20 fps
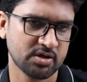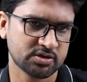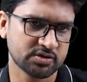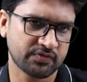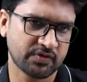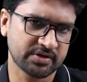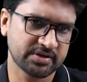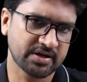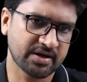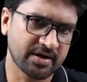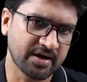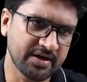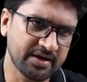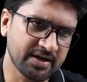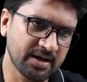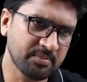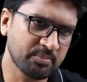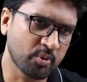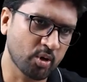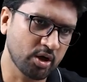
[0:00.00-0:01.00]
So for the
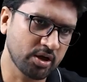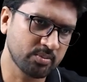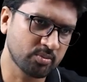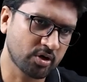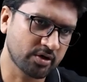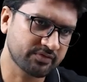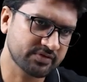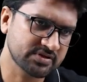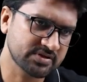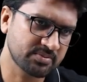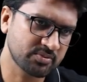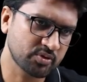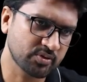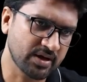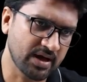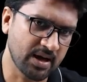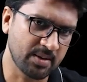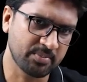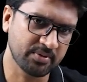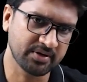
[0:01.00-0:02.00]
runtime polymorphism to
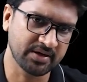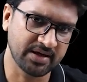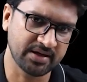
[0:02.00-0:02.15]
happen,